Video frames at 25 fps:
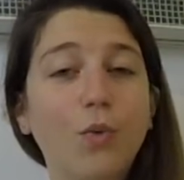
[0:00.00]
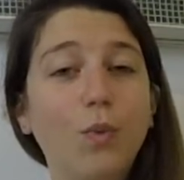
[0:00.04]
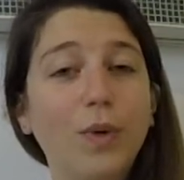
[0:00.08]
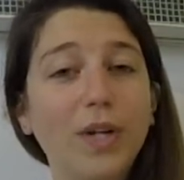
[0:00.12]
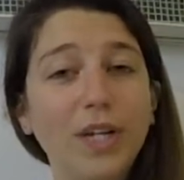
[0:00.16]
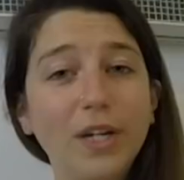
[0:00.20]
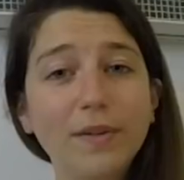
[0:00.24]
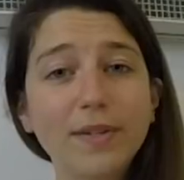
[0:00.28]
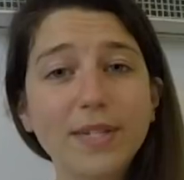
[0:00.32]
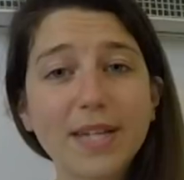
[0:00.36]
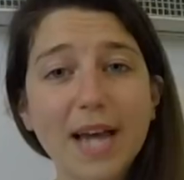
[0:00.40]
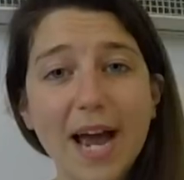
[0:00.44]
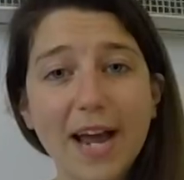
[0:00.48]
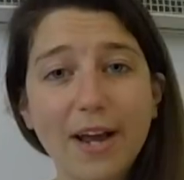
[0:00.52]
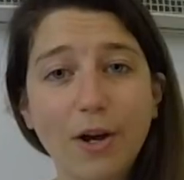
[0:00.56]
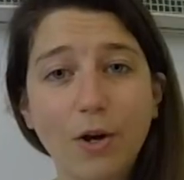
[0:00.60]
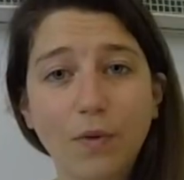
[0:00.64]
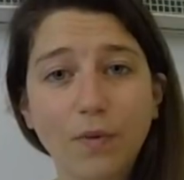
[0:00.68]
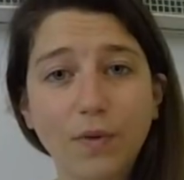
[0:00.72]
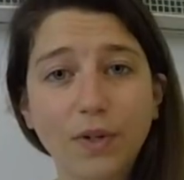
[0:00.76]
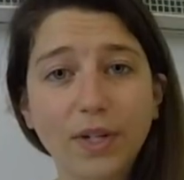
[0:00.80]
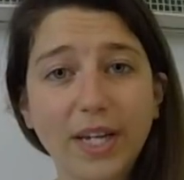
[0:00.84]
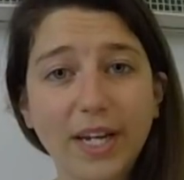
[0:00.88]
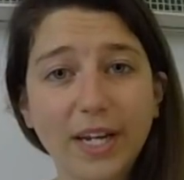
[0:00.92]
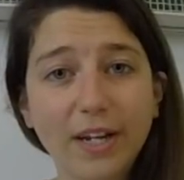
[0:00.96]
We use
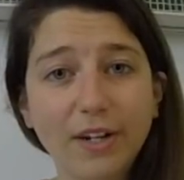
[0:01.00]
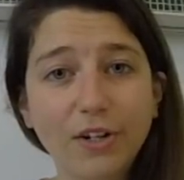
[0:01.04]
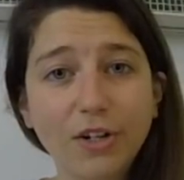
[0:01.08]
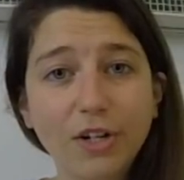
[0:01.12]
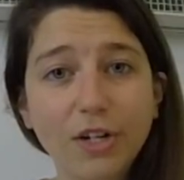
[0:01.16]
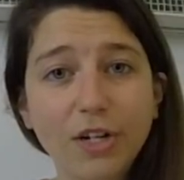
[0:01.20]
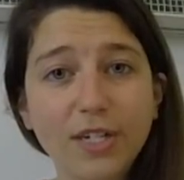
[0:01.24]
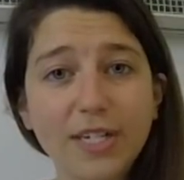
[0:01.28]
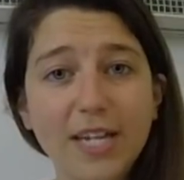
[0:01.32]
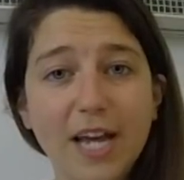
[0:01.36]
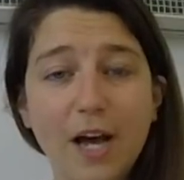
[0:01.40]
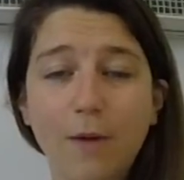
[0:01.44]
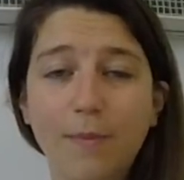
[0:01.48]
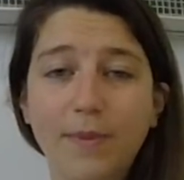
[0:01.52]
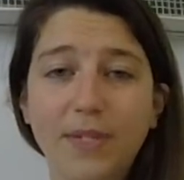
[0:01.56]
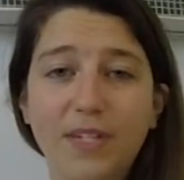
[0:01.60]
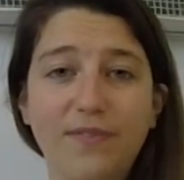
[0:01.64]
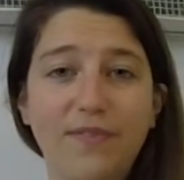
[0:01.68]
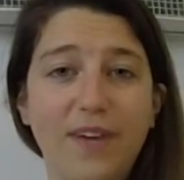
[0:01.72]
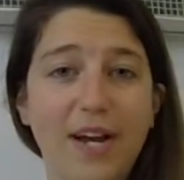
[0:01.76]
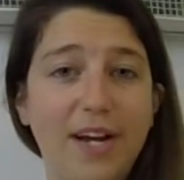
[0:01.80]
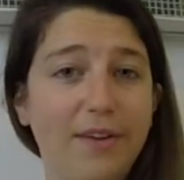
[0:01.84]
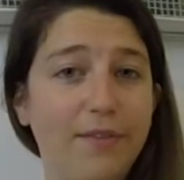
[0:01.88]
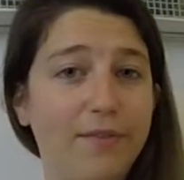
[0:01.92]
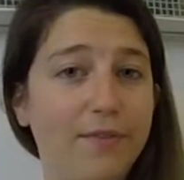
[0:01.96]
iOverlander to help
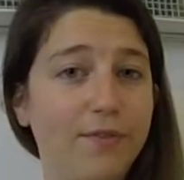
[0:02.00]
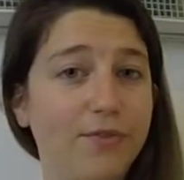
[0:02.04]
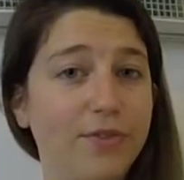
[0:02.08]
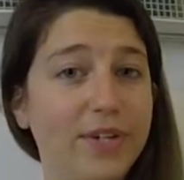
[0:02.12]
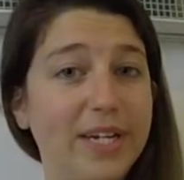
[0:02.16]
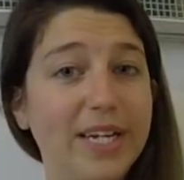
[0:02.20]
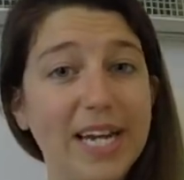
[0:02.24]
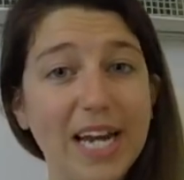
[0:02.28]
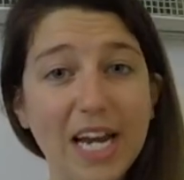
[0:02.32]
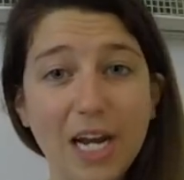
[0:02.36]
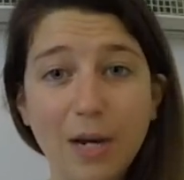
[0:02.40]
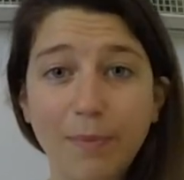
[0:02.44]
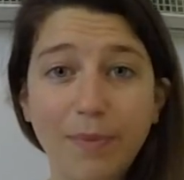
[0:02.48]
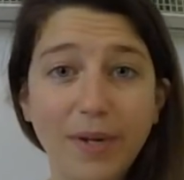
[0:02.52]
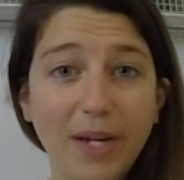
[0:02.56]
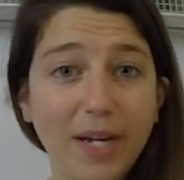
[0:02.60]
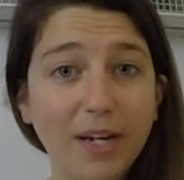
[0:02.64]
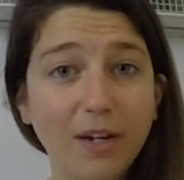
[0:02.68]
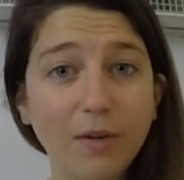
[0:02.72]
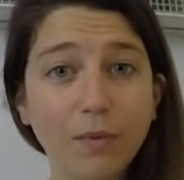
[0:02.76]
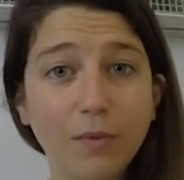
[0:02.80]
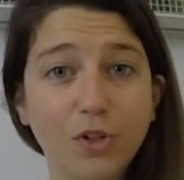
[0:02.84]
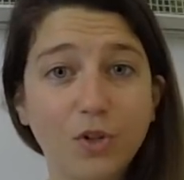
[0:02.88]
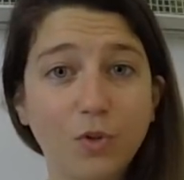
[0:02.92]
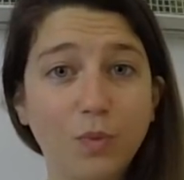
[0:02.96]
us find free
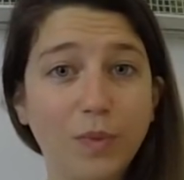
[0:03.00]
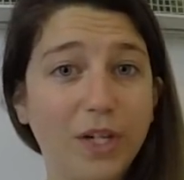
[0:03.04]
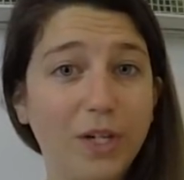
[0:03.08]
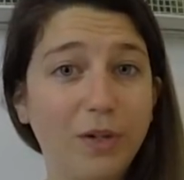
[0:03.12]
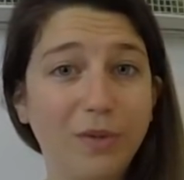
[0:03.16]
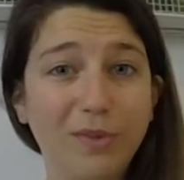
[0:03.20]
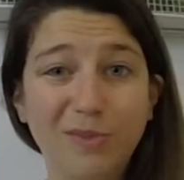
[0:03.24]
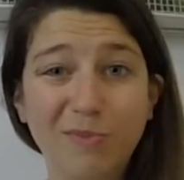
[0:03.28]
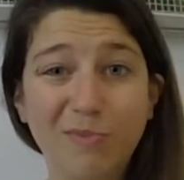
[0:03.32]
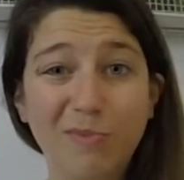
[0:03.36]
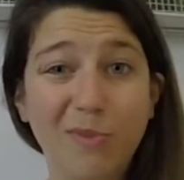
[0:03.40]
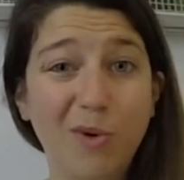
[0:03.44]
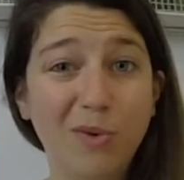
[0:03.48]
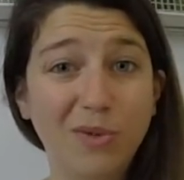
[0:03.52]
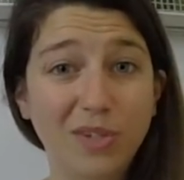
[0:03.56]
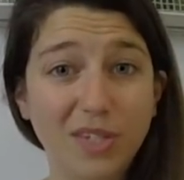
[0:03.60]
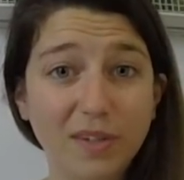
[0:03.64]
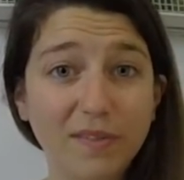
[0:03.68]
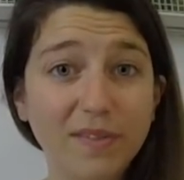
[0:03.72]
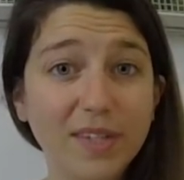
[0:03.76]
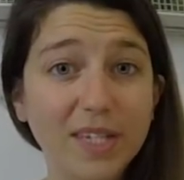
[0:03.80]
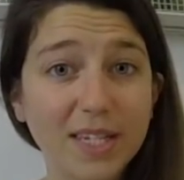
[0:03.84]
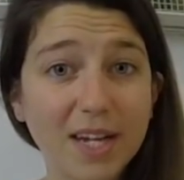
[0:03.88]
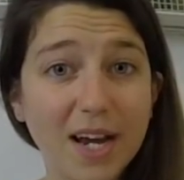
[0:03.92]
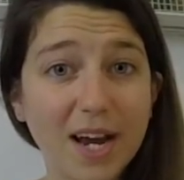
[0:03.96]
camping, which we use
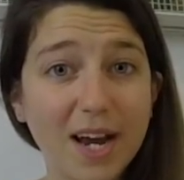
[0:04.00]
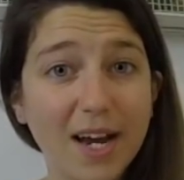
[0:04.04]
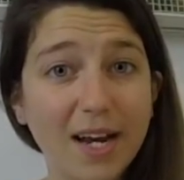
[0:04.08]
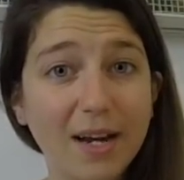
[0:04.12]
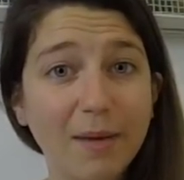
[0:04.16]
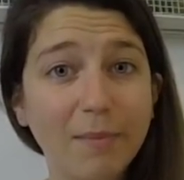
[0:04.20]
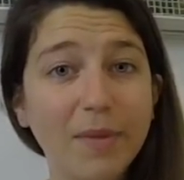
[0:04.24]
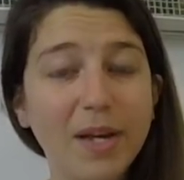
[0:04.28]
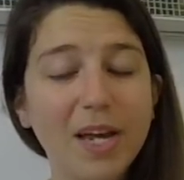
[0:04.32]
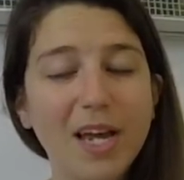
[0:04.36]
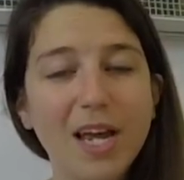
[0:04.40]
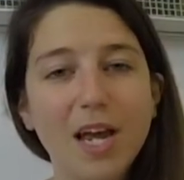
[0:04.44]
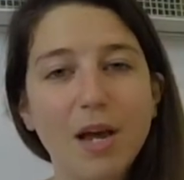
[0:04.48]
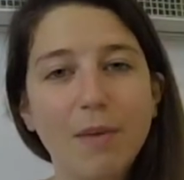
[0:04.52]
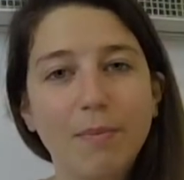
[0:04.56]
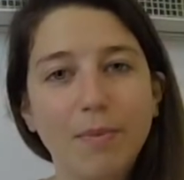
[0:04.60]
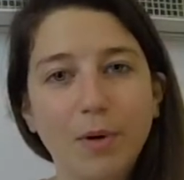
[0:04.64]
most of the time,